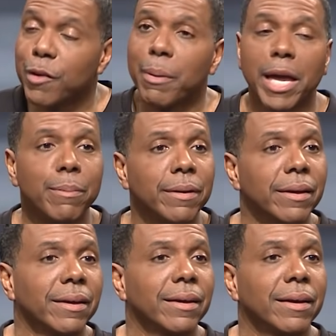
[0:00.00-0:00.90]
baby.
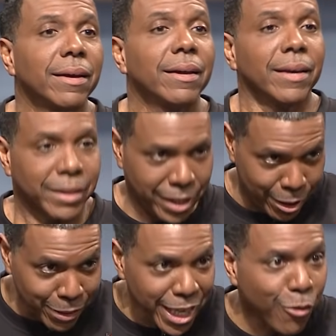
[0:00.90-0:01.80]
Keep
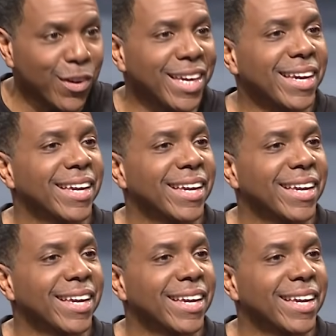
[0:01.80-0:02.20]
living.